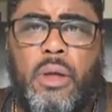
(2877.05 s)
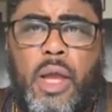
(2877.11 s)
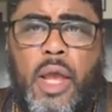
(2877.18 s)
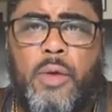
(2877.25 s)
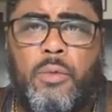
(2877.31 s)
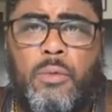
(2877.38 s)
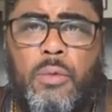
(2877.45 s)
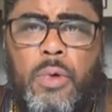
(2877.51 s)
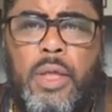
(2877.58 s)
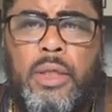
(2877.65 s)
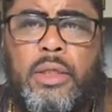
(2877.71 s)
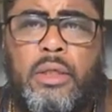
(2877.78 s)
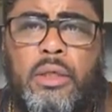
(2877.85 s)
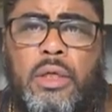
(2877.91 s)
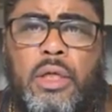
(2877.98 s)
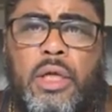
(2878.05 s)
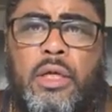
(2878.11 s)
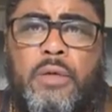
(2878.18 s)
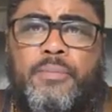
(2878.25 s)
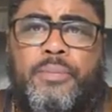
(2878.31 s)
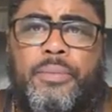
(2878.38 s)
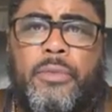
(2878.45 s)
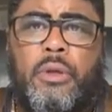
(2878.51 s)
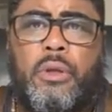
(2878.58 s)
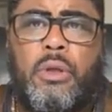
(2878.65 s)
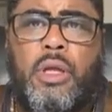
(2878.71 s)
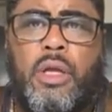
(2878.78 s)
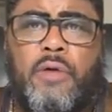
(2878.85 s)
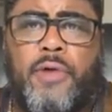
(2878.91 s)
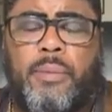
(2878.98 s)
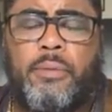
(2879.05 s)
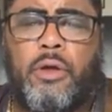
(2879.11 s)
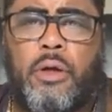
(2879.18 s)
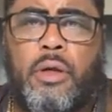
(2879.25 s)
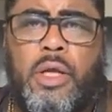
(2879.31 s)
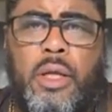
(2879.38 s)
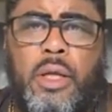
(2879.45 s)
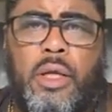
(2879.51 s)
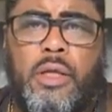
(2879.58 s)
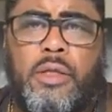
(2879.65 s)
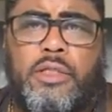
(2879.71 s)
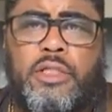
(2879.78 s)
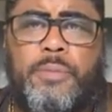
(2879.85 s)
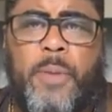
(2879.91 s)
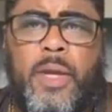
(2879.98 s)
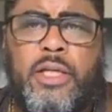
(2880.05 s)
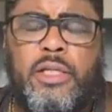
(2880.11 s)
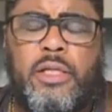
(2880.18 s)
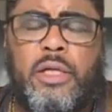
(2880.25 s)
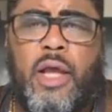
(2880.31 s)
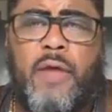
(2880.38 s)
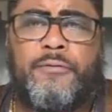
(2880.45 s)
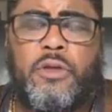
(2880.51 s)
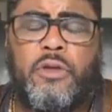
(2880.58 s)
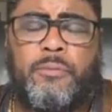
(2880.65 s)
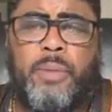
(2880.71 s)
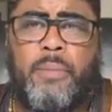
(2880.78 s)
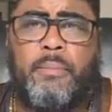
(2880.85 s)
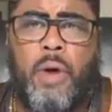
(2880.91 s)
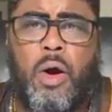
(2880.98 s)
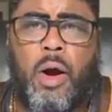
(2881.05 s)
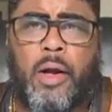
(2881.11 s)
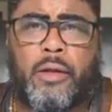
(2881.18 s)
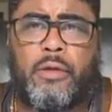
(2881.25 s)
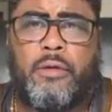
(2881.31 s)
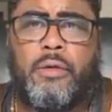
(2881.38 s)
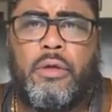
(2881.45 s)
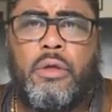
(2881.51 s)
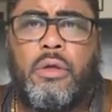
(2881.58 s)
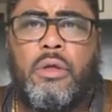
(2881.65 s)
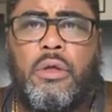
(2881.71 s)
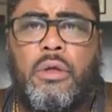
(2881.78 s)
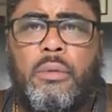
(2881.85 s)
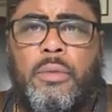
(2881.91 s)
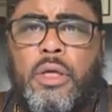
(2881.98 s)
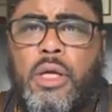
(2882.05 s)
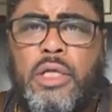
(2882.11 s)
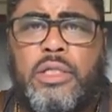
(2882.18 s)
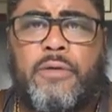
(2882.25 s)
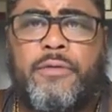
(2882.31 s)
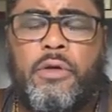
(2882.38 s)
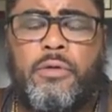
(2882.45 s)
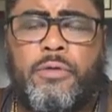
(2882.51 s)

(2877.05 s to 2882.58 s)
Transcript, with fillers: and willingly give up your kids, especially after you've been marked. Because if you